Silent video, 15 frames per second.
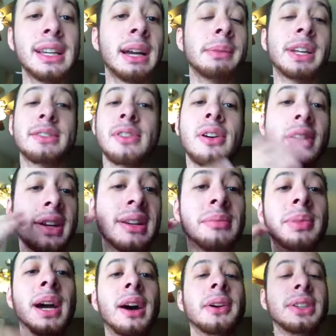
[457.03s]
I'm not talking
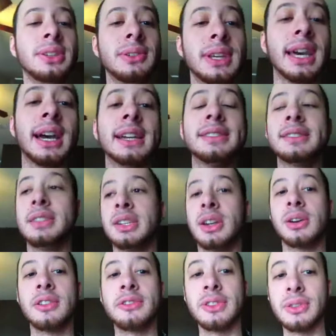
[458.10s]
about you guys, you
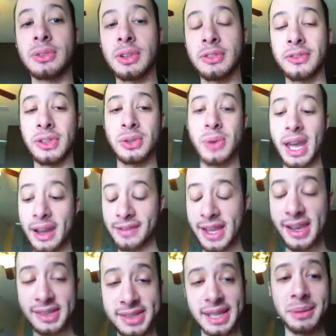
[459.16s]
know. If you if you have
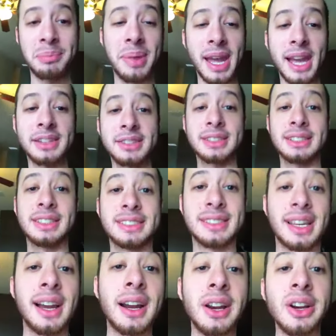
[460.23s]
that same passion and
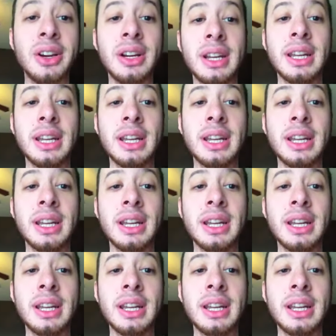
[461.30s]
desire,